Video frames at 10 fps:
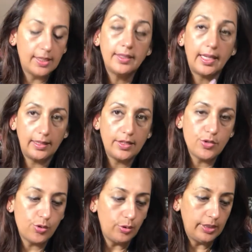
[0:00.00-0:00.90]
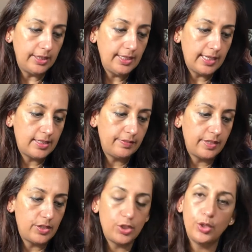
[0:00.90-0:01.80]
That'll control the negative
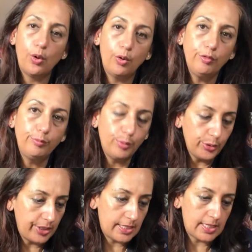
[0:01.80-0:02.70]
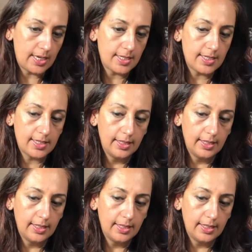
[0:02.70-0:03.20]
energy of both the stars.